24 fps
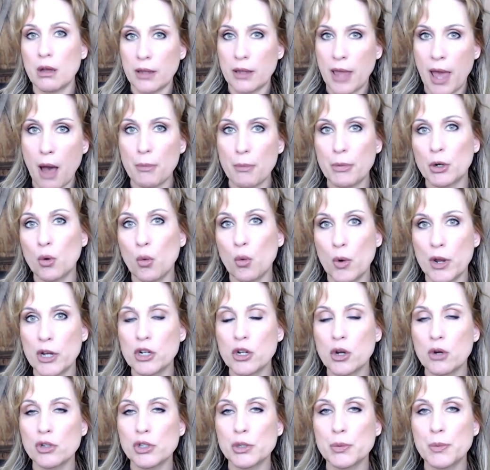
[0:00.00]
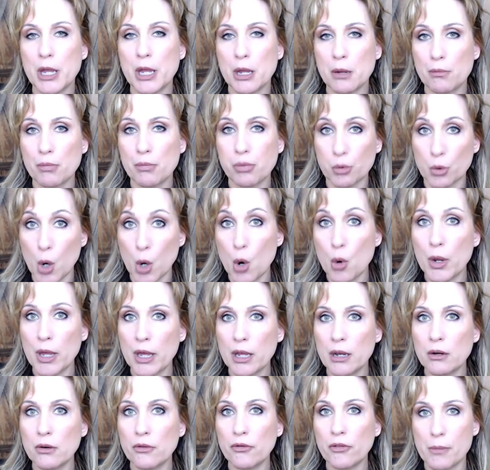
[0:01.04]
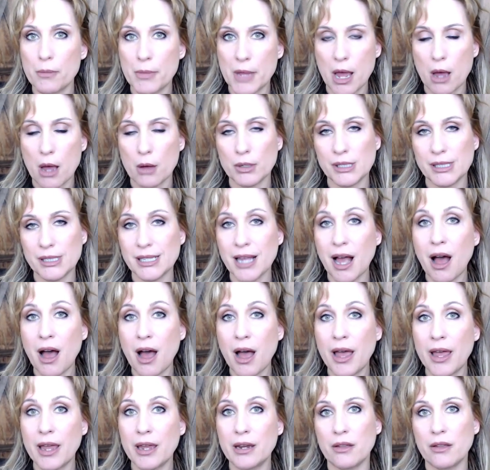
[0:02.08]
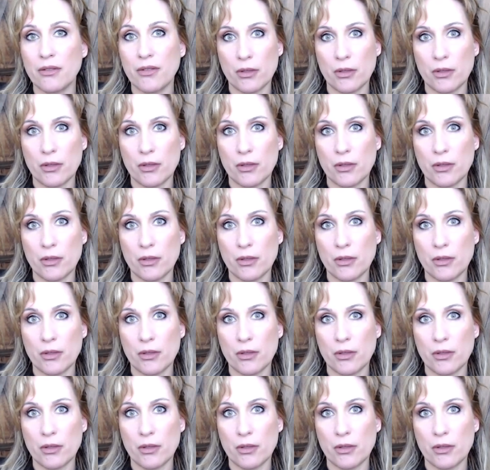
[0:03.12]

Capitol windows being broken from the outside,